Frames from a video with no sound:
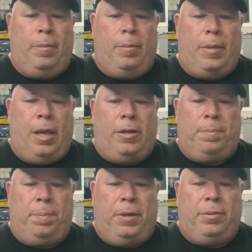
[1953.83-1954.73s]
I just
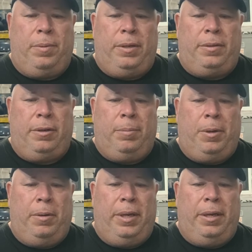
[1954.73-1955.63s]
put a twin
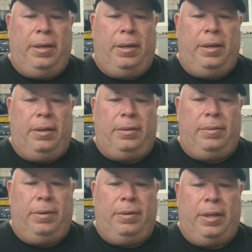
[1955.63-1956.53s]
turbo in a
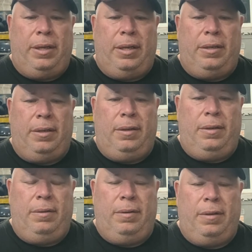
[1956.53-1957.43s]

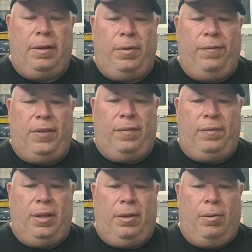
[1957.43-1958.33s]
2018
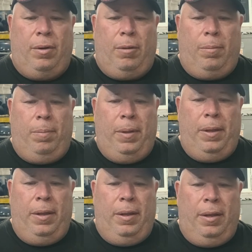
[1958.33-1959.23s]
F-150. The oil
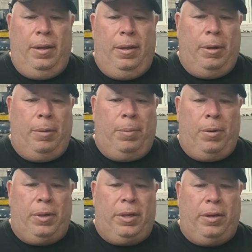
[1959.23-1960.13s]

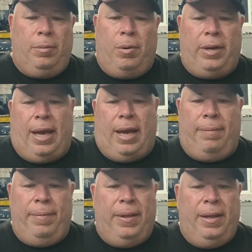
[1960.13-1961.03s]
broke, killed the motor. Yeah,
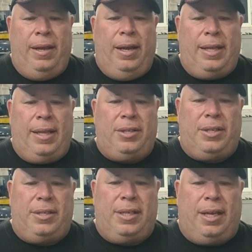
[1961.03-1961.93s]
and that's
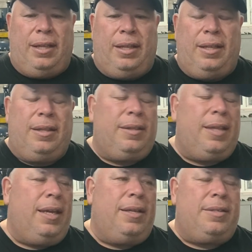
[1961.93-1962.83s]
just it. The
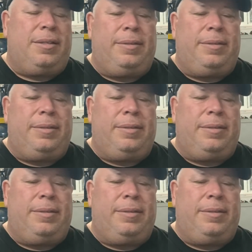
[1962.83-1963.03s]
thing is the